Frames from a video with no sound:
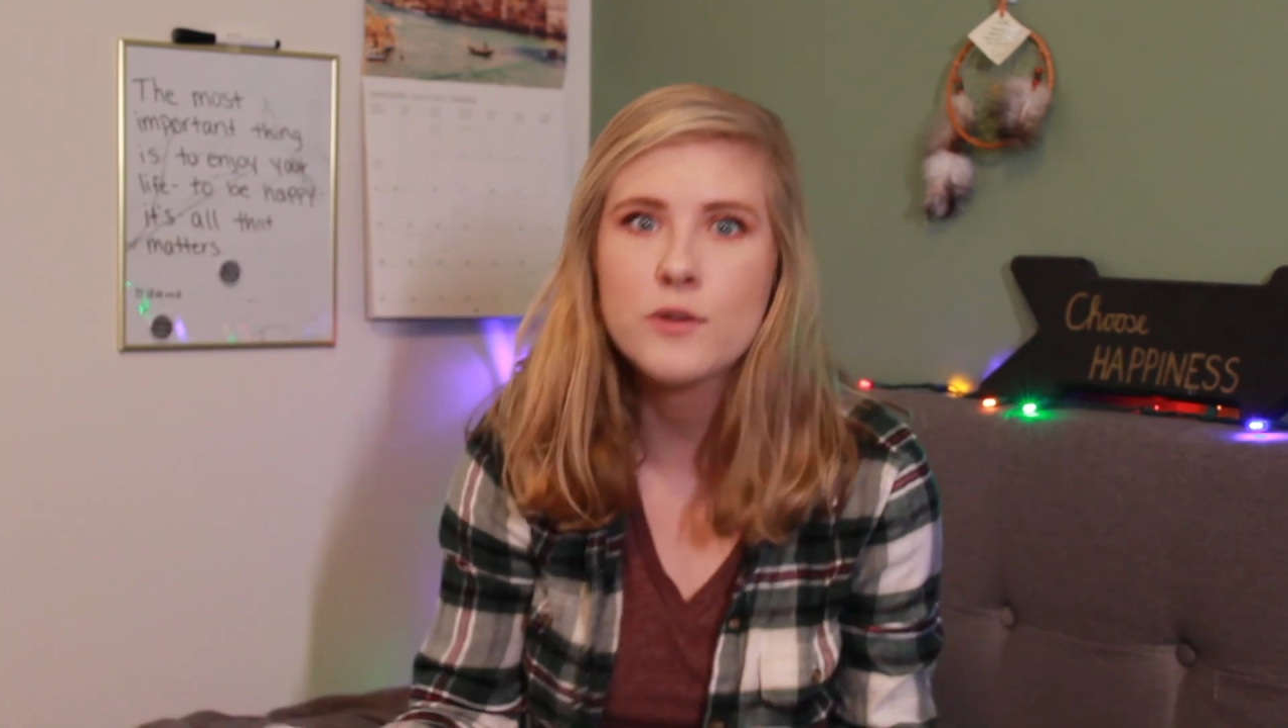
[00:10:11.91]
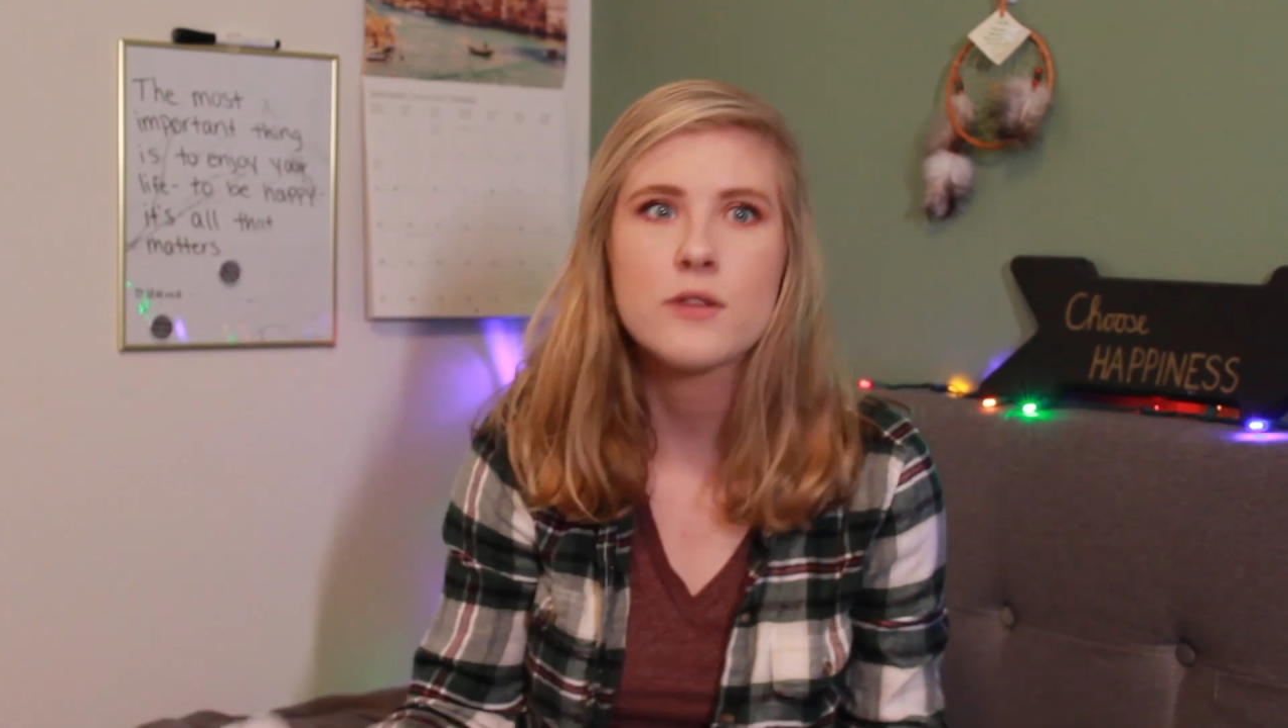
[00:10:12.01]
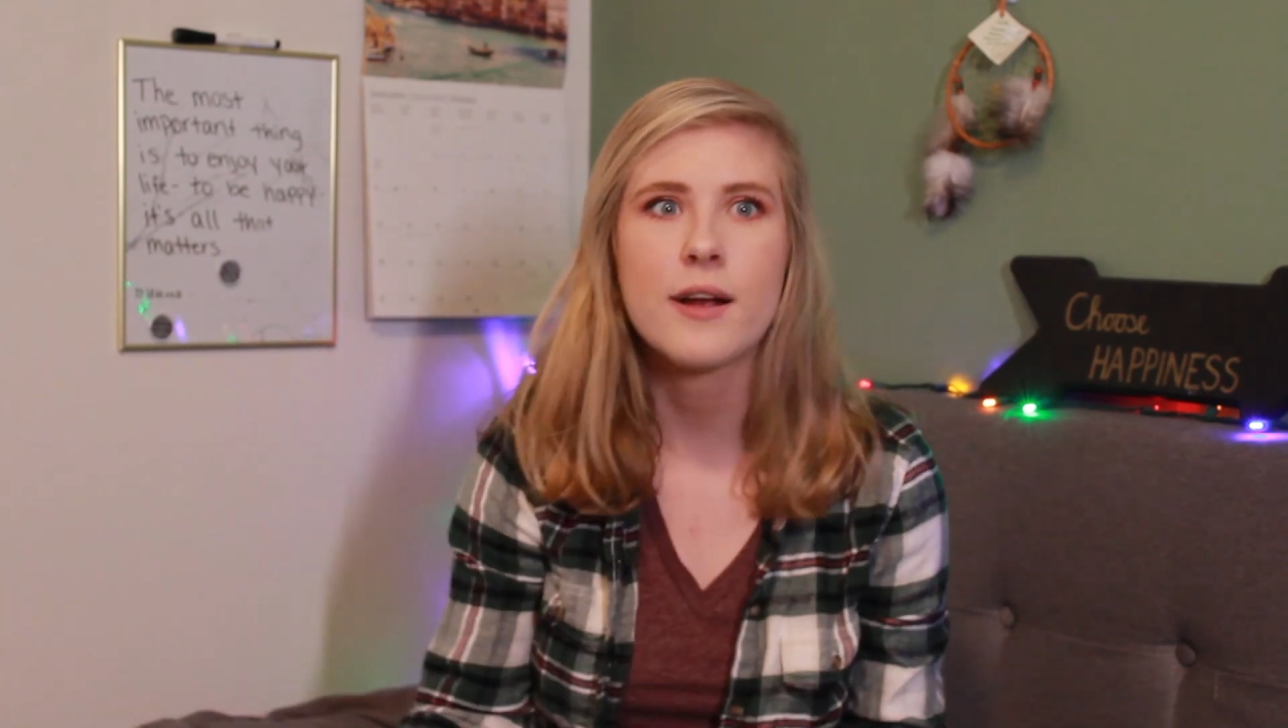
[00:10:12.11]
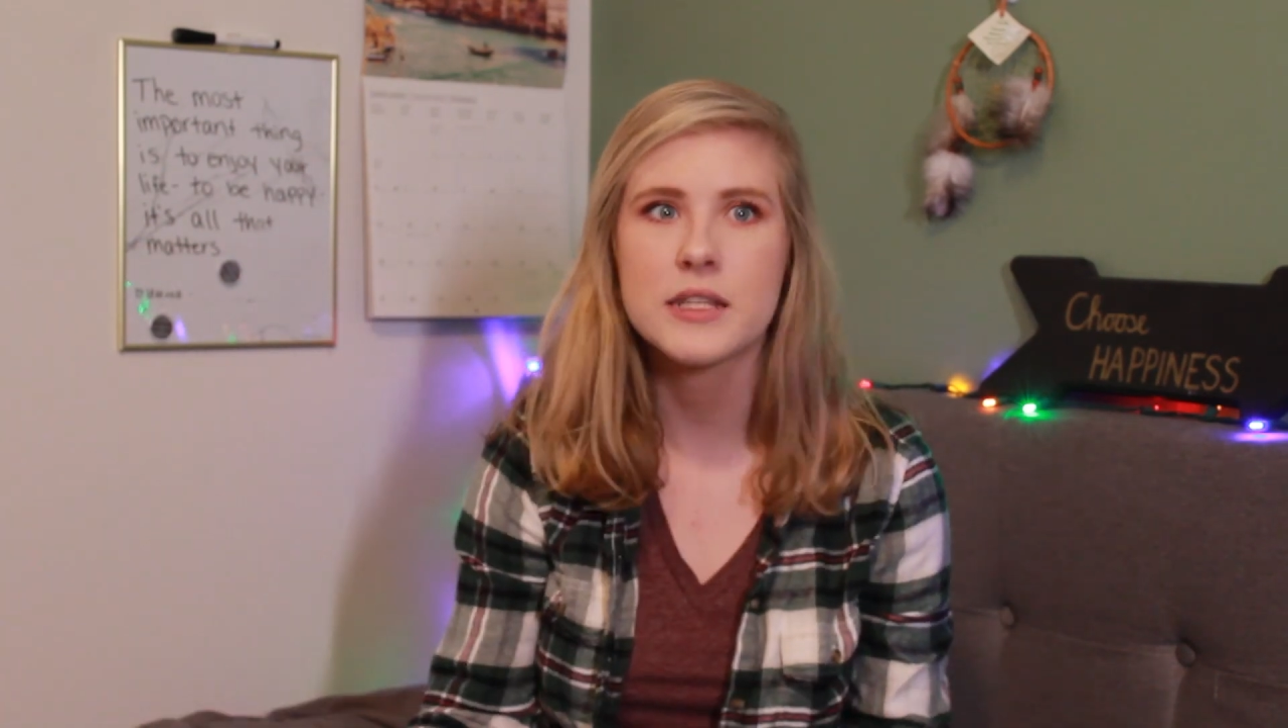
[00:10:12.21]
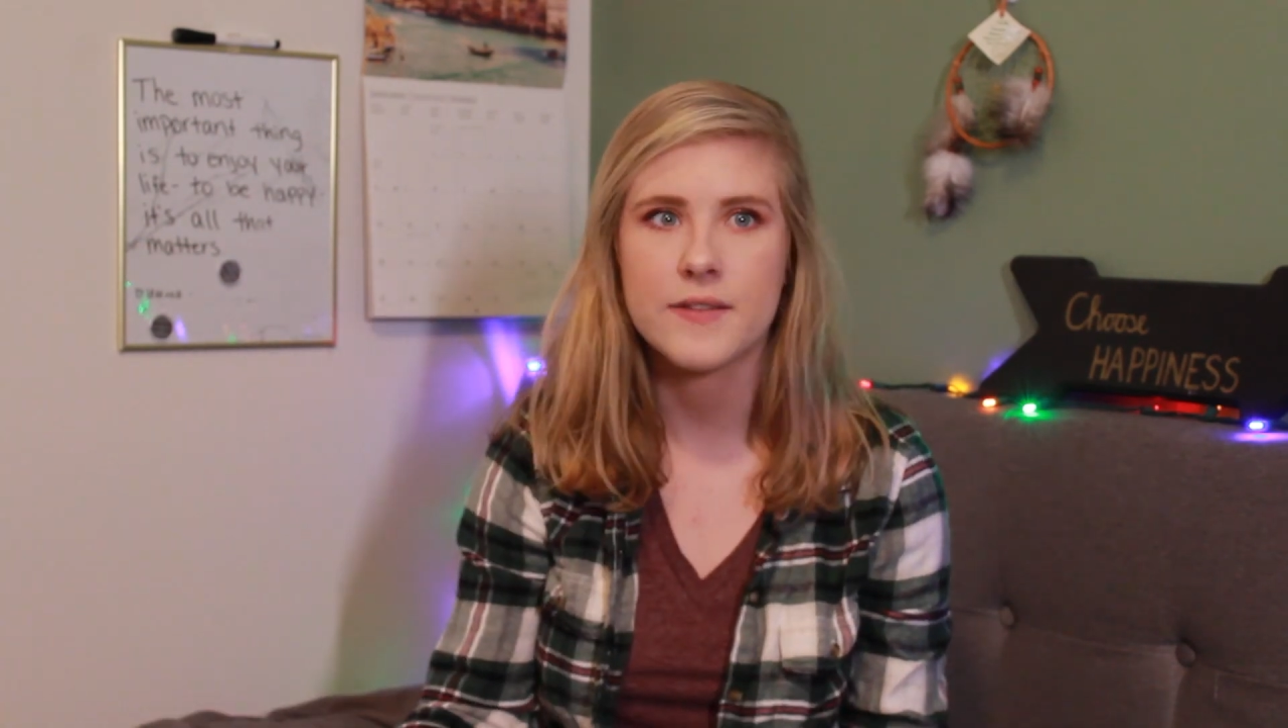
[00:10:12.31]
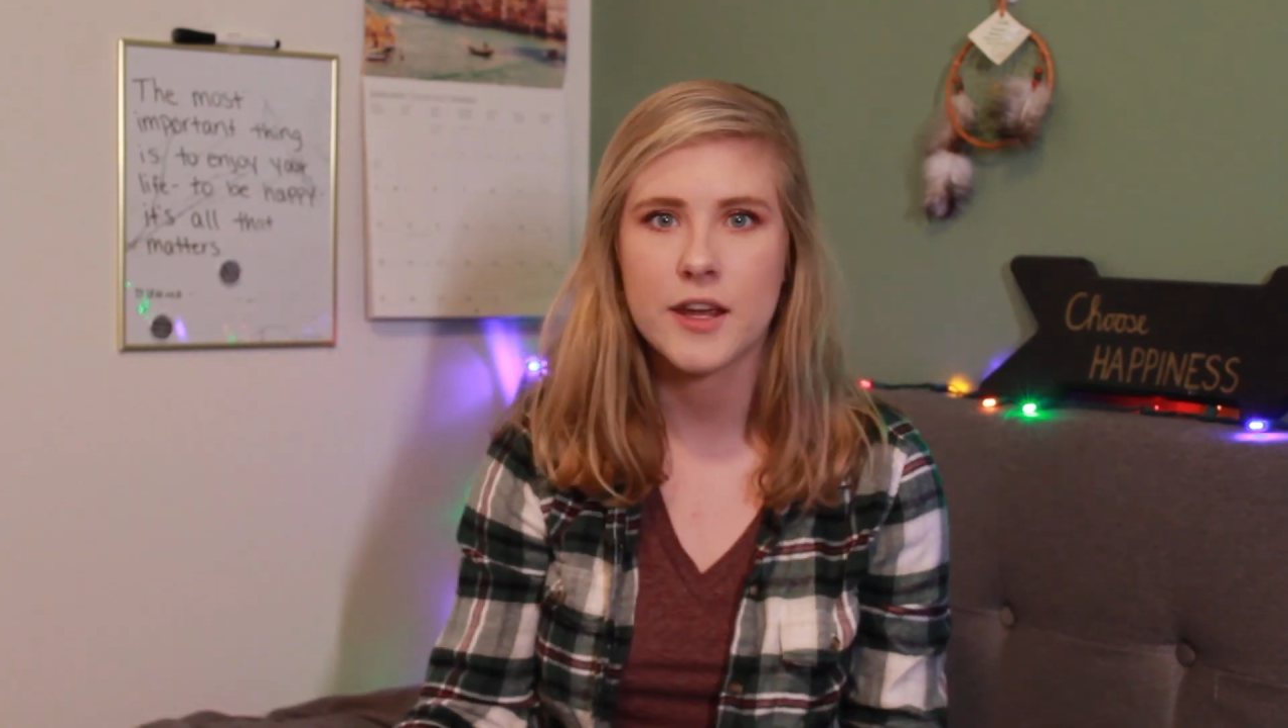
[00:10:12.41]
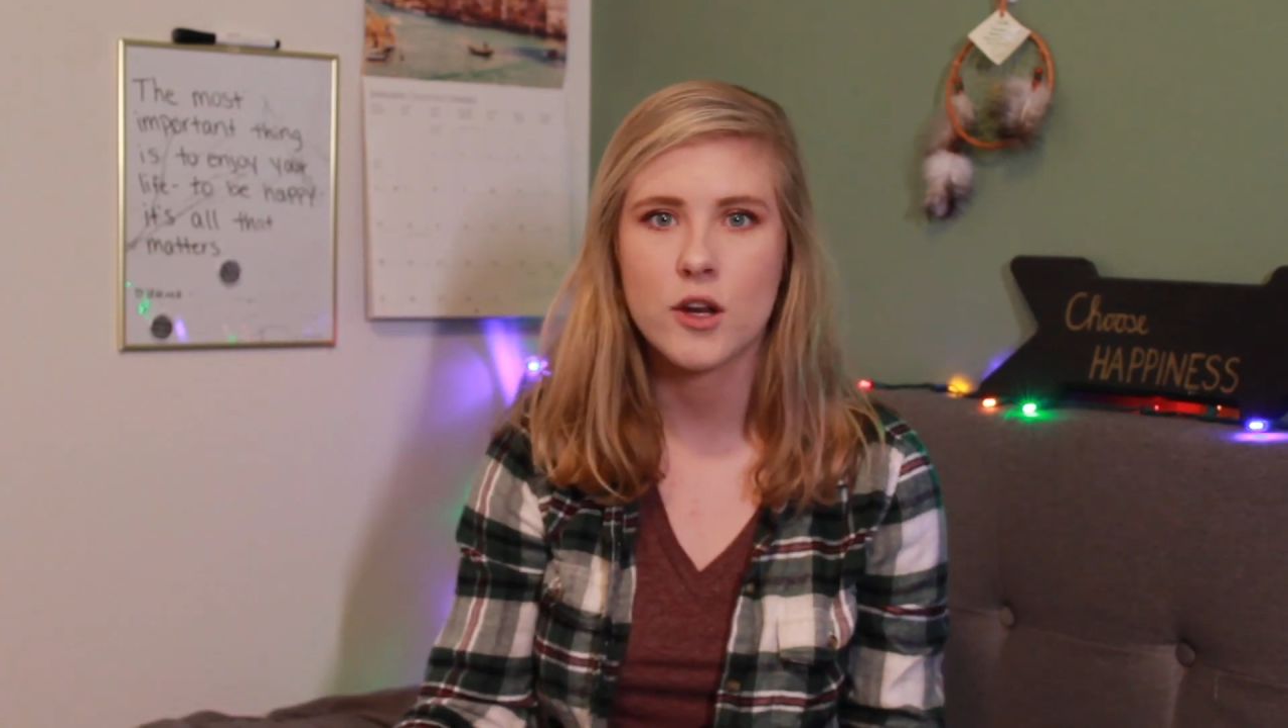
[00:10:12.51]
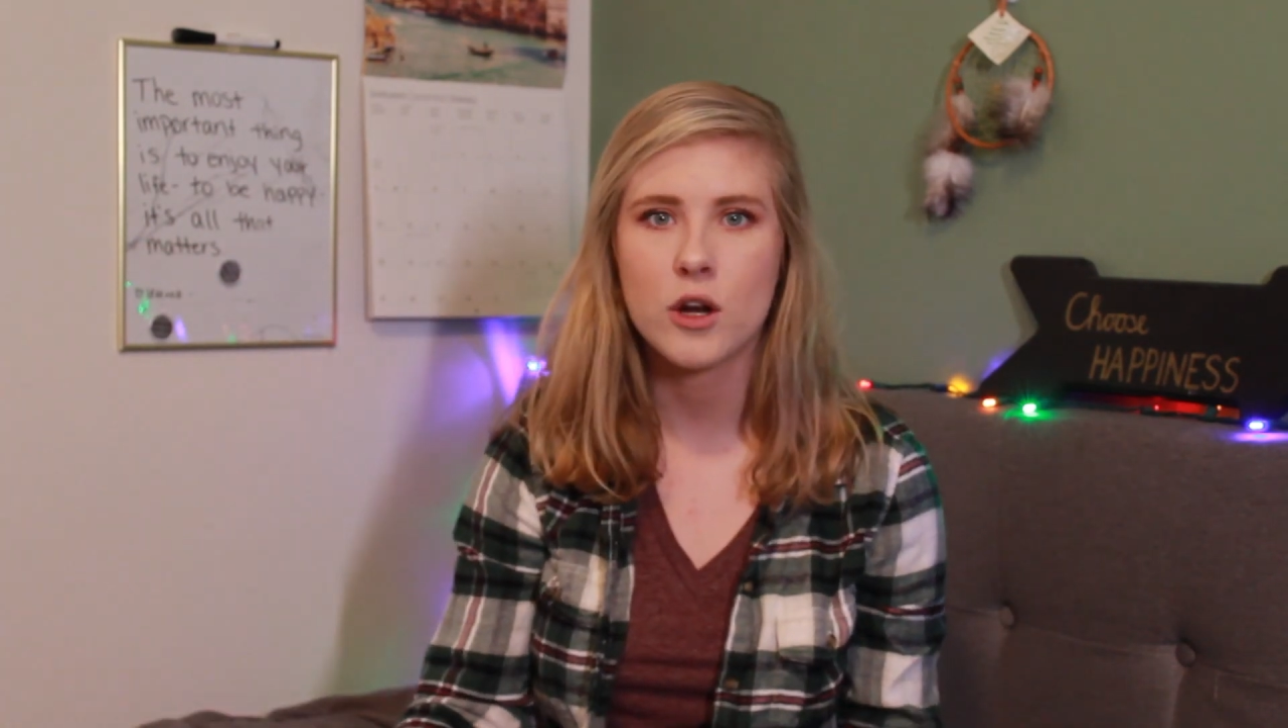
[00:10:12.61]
to use the rest of it,